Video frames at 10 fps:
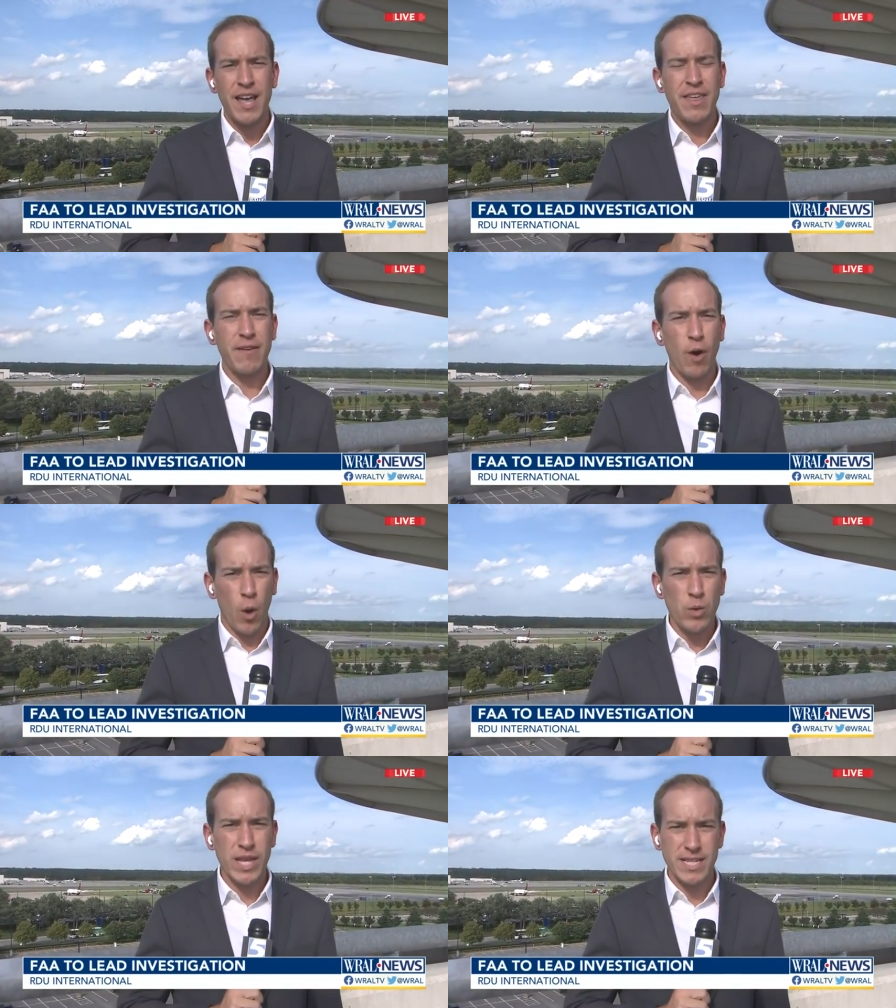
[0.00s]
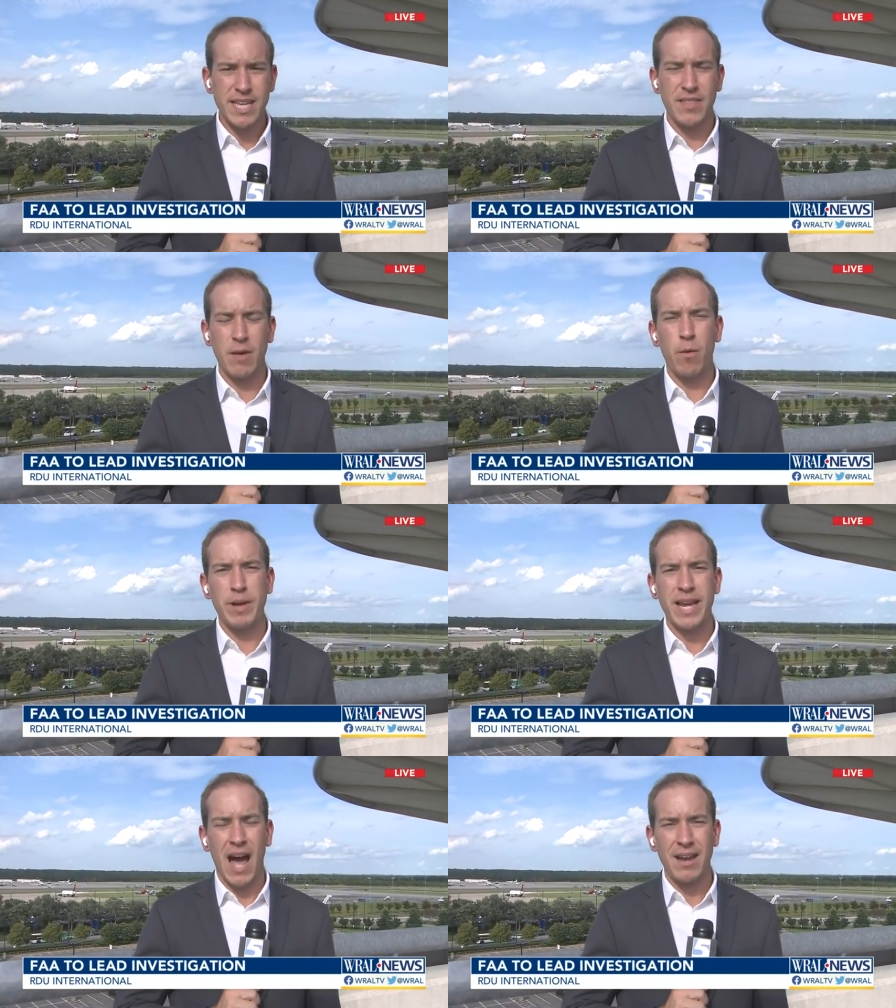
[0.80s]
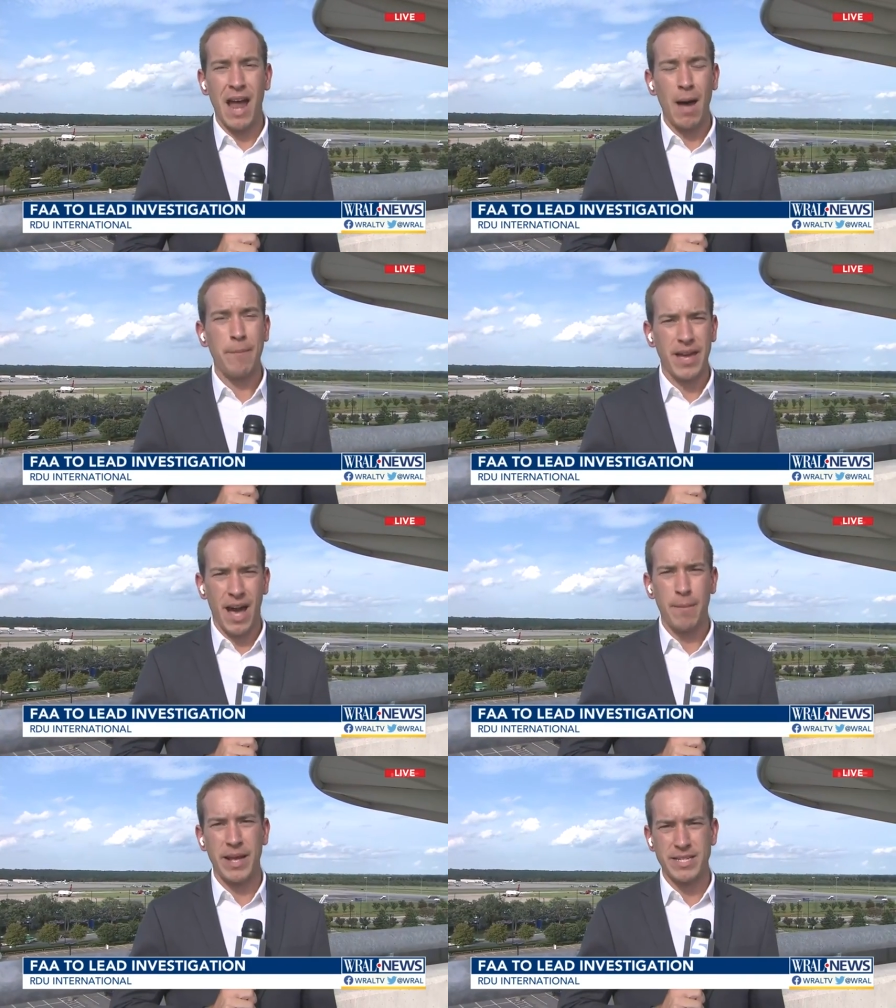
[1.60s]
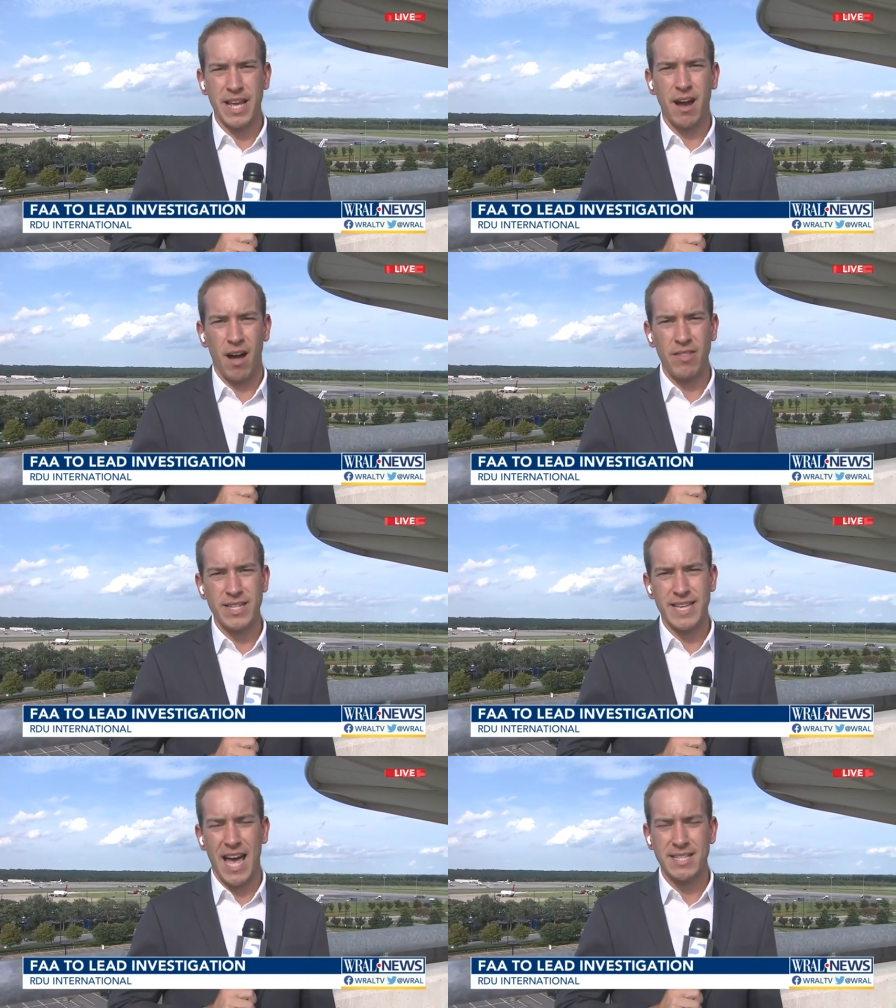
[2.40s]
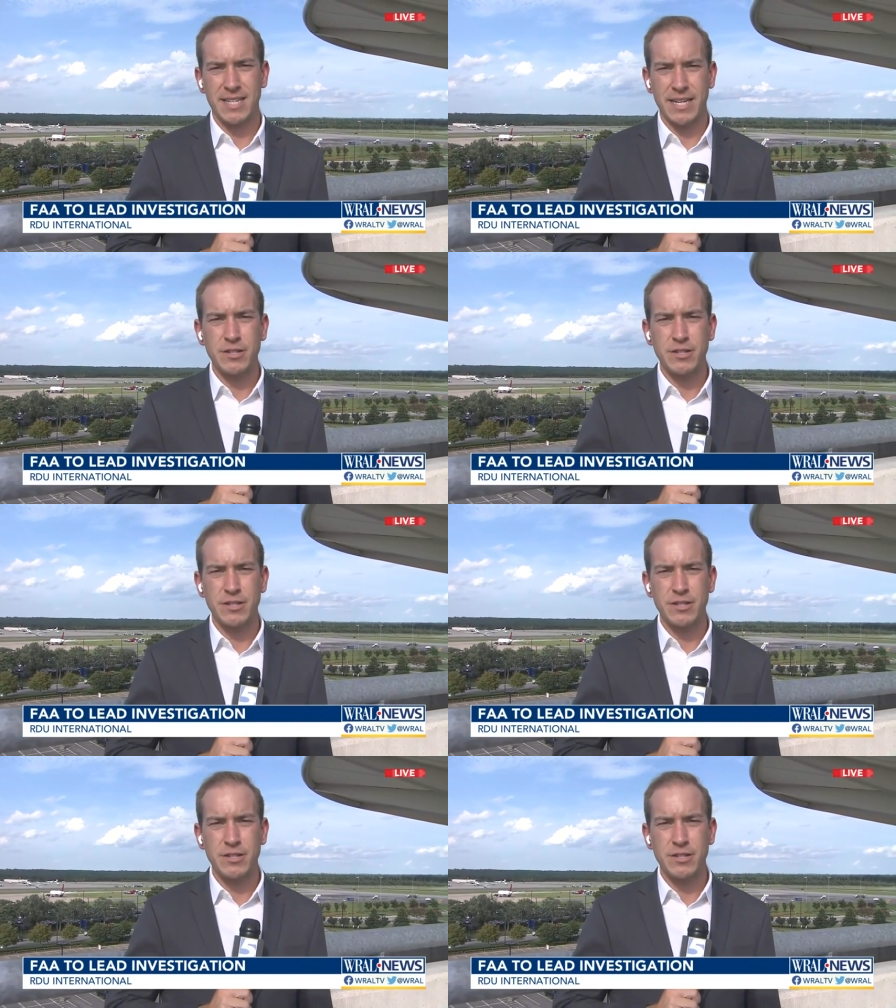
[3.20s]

They have only said they will be not, not be commenting on this accident.